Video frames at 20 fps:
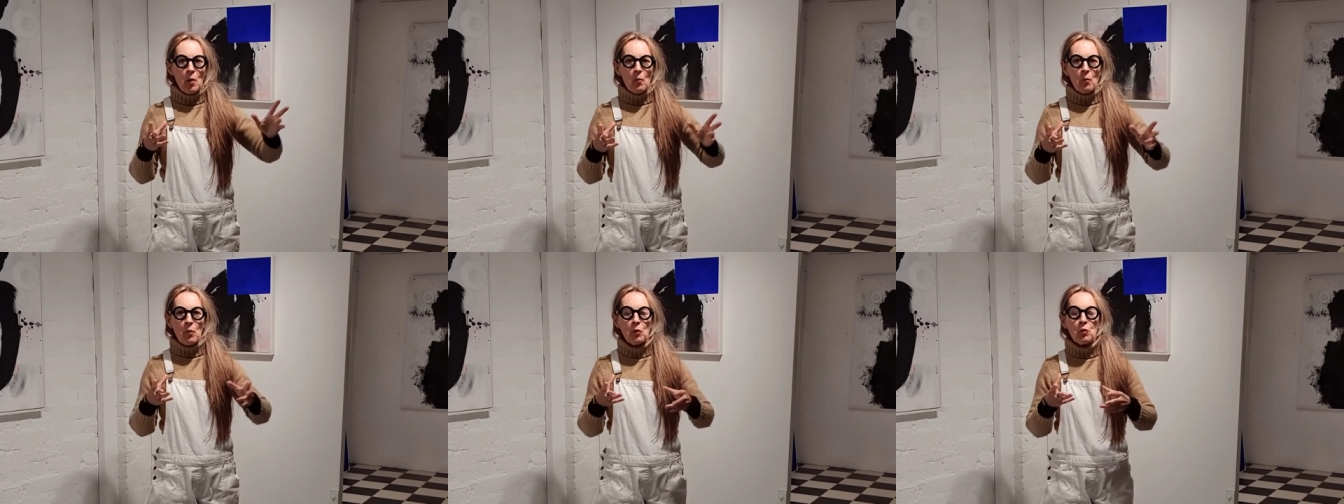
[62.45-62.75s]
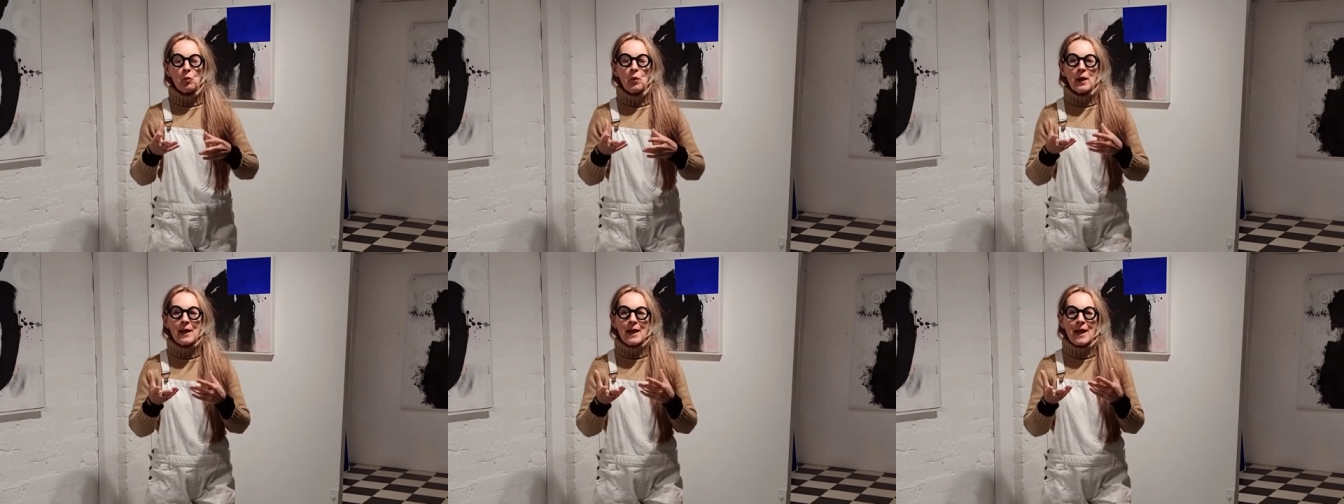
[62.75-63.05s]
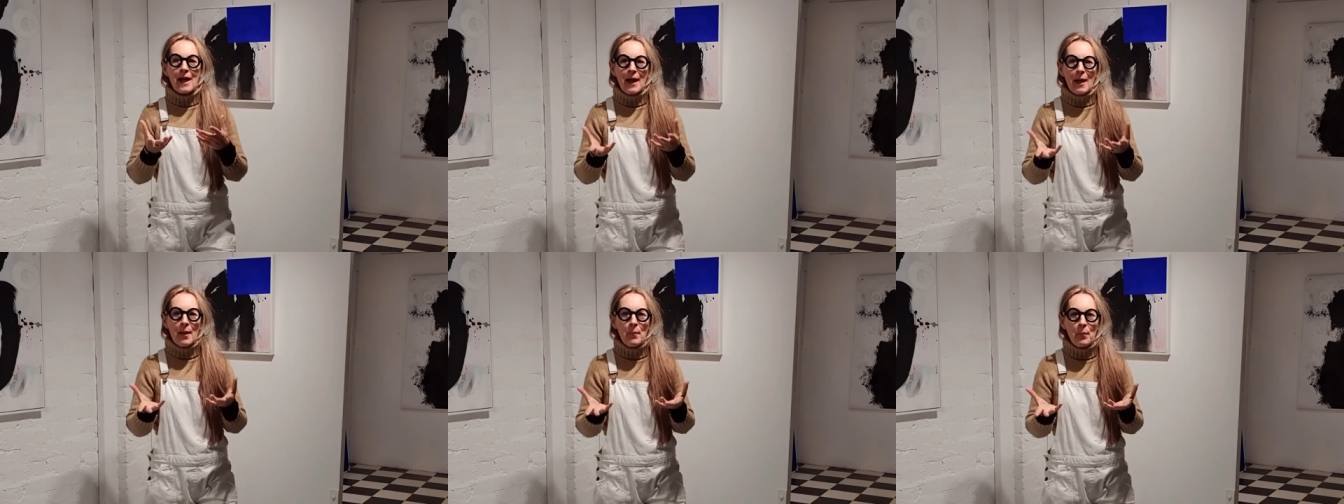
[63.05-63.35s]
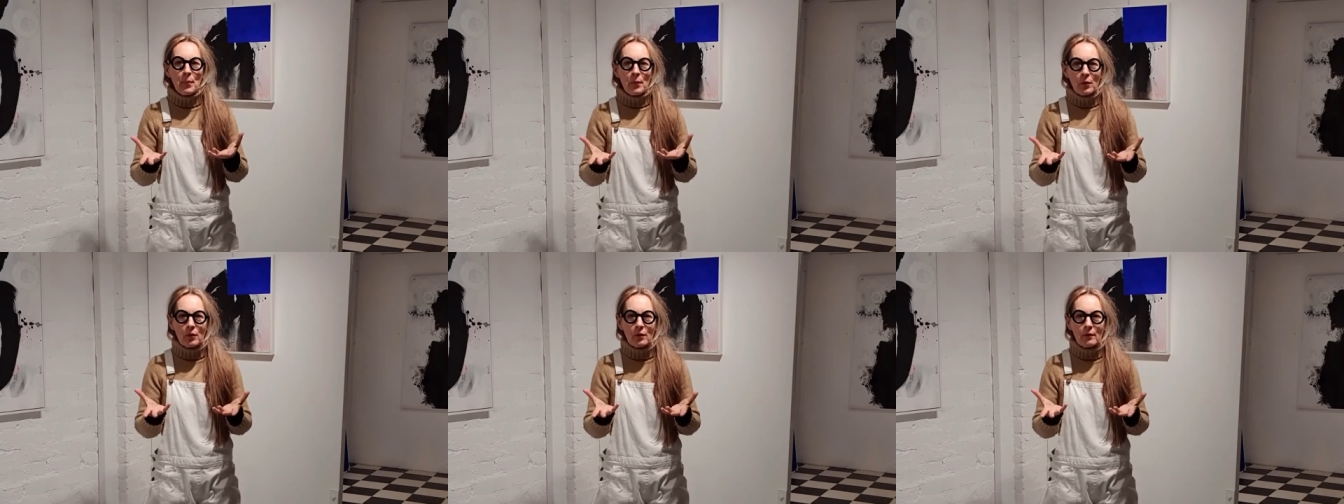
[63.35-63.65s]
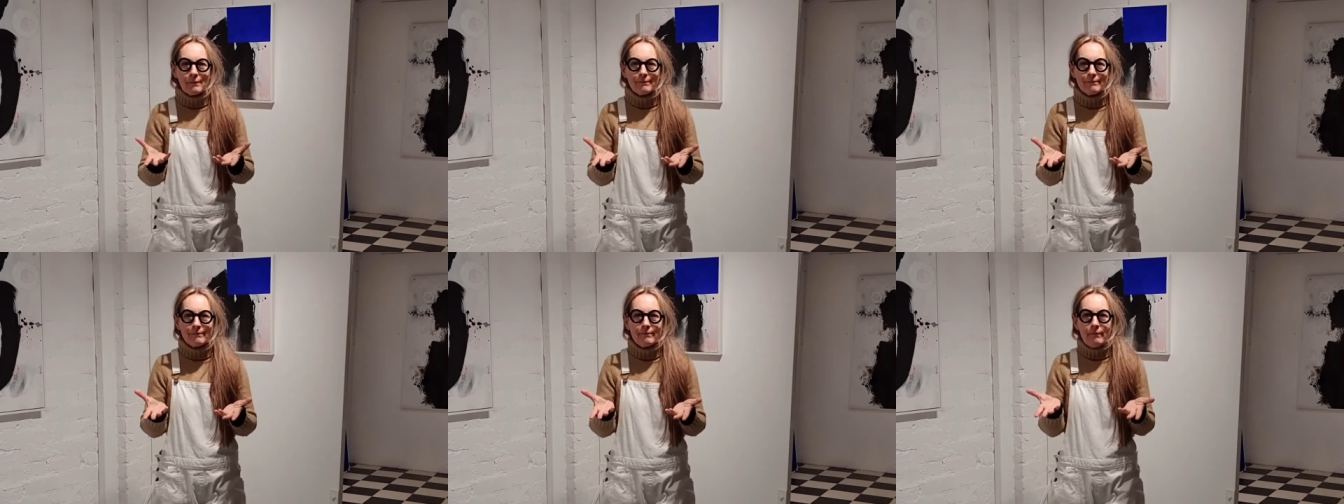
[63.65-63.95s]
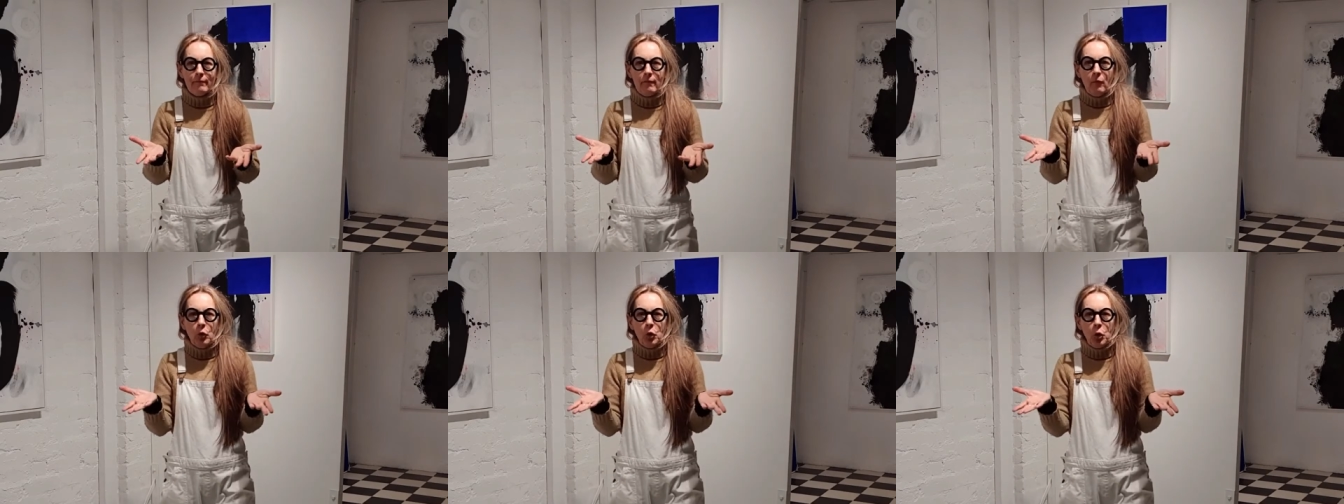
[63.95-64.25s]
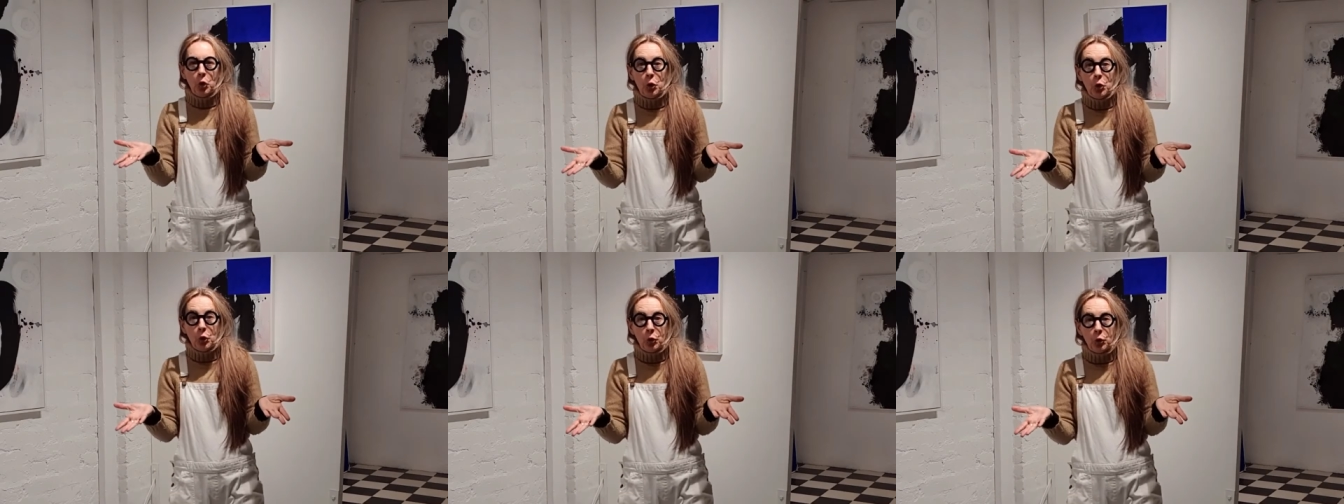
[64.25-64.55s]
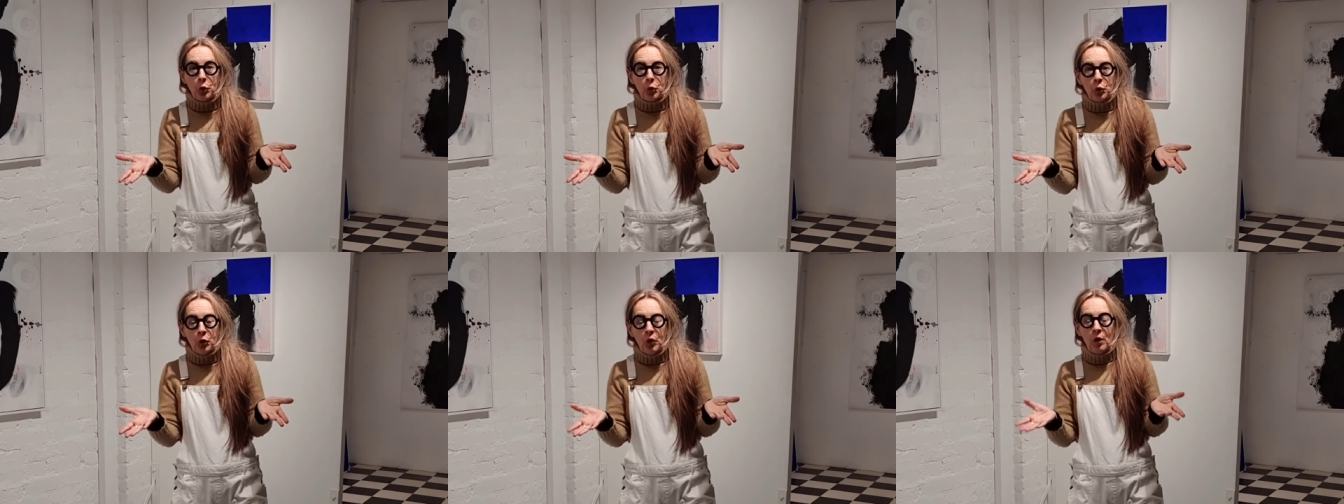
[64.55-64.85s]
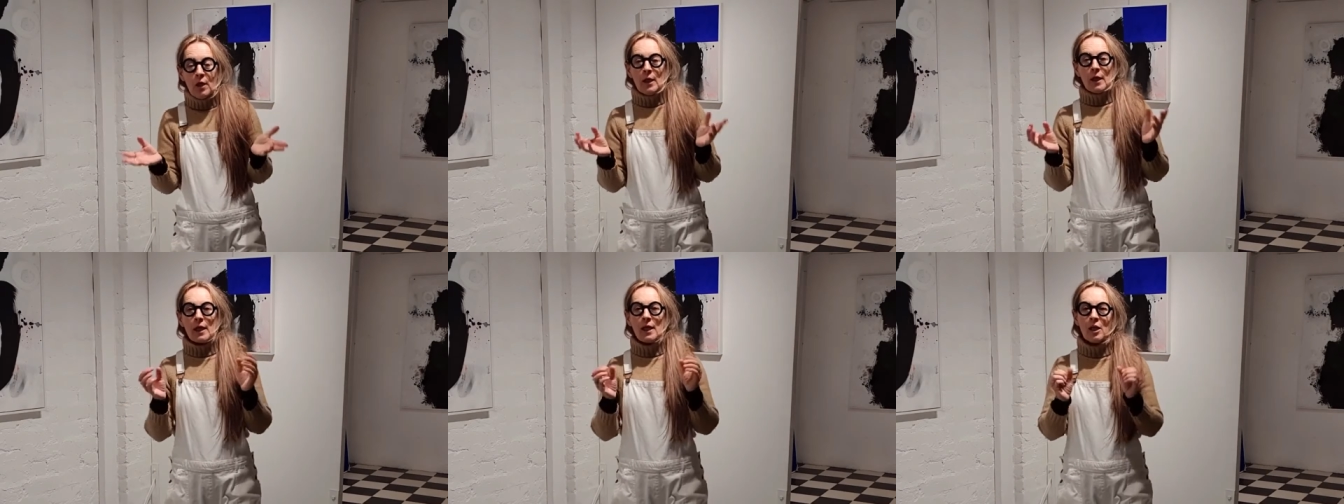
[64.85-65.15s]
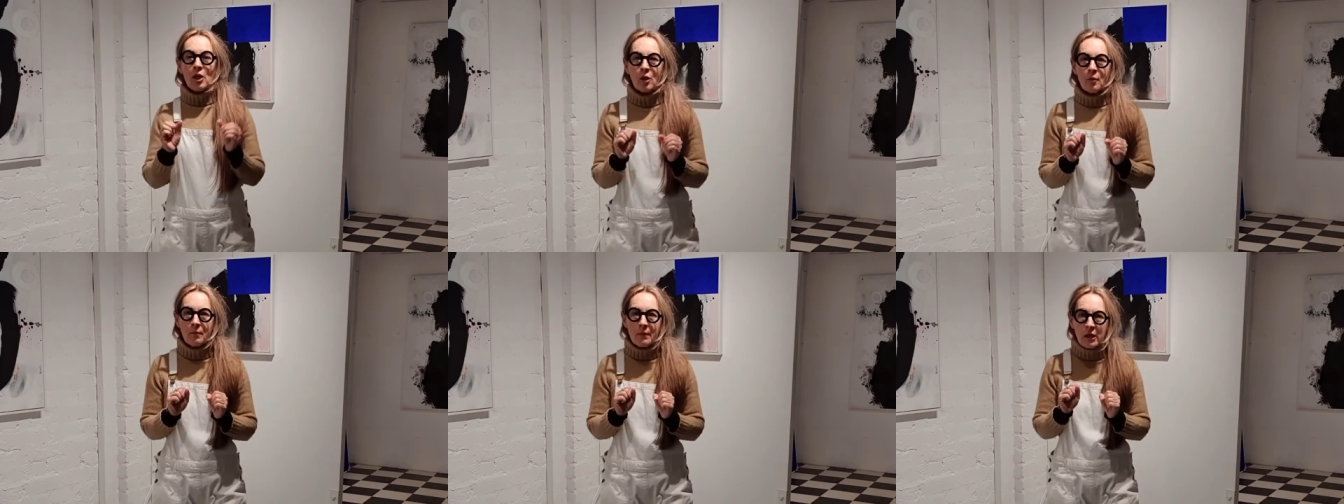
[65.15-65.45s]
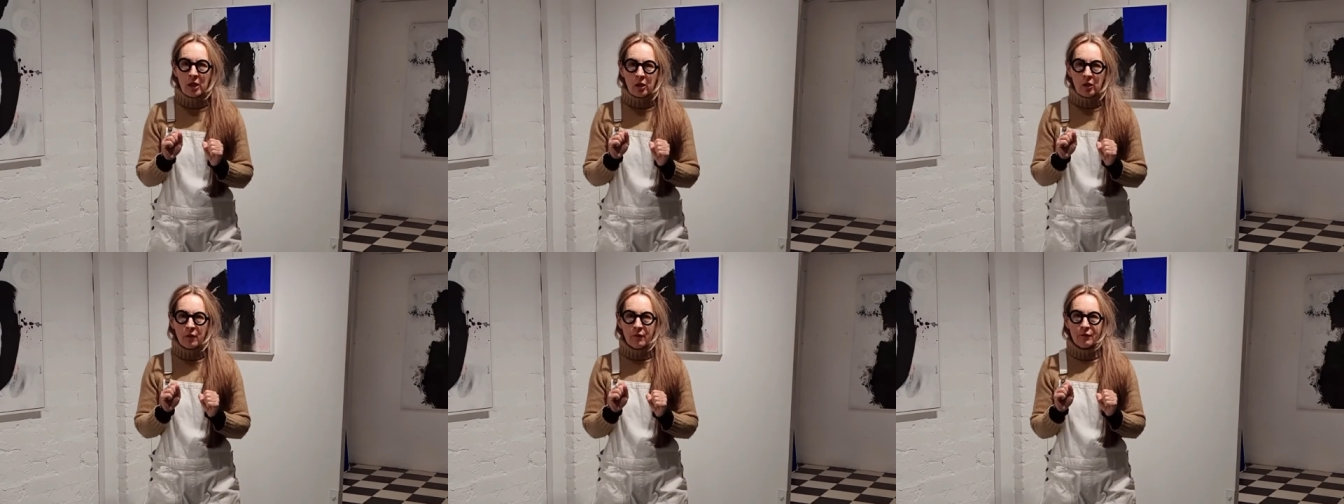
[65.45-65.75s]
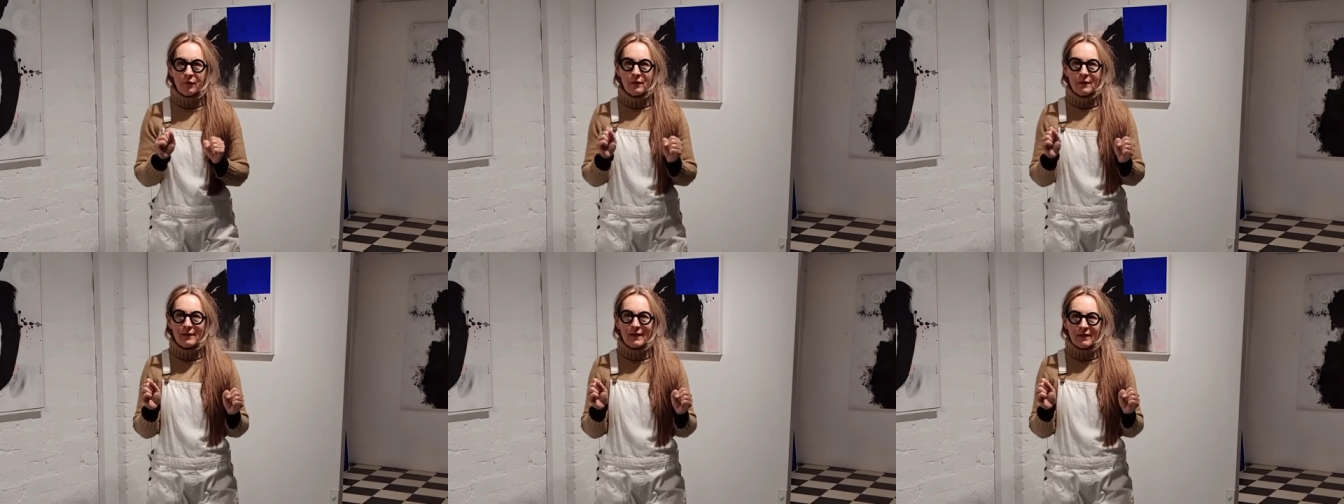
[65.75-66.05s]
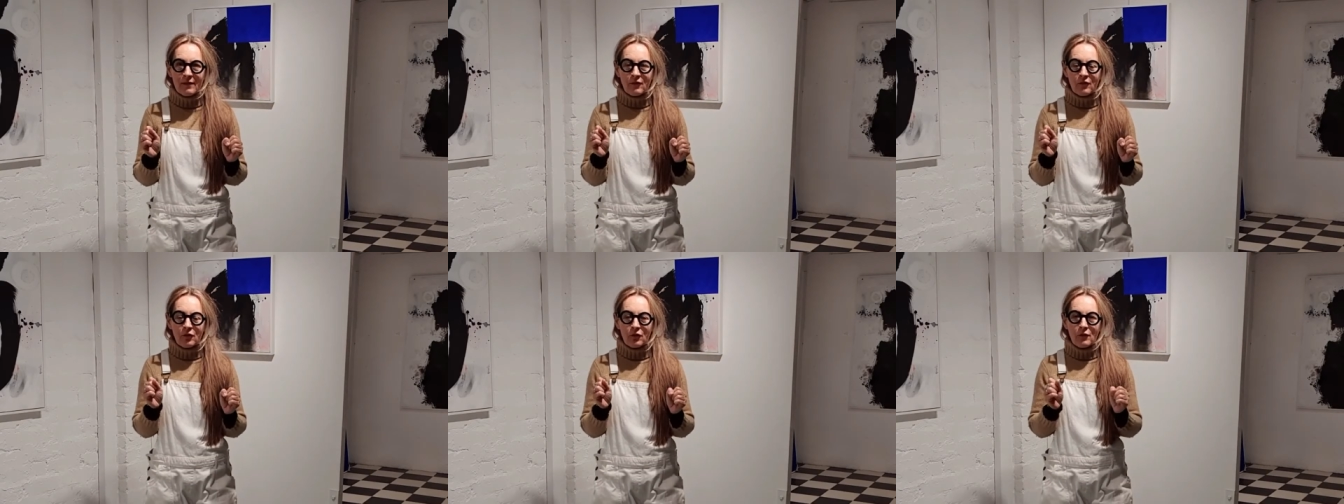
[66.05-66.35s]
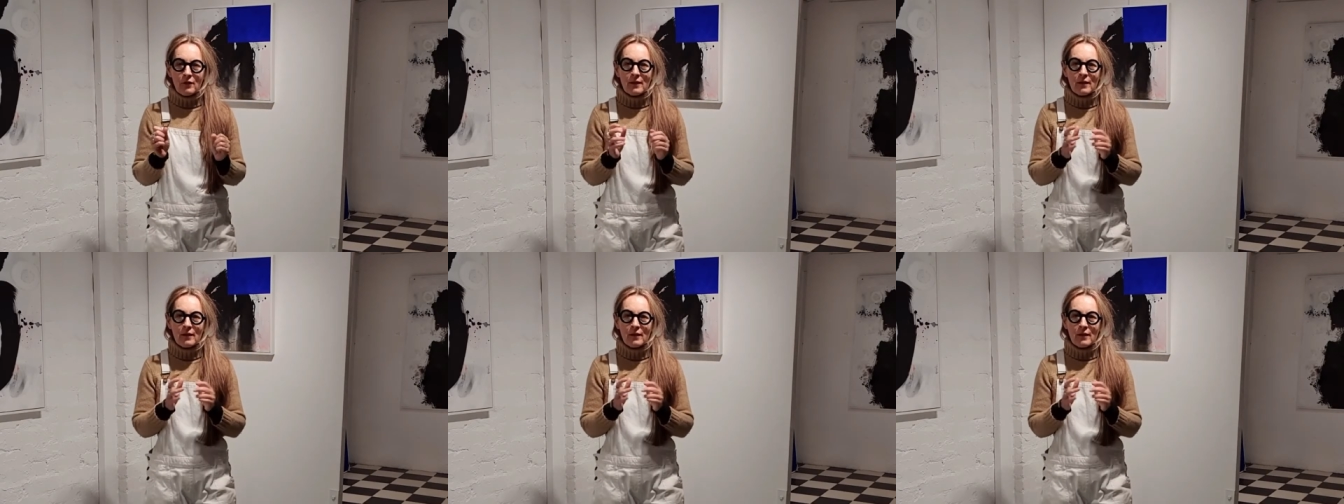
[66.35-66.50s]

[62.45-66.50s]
But what happened? In the middle of the desert,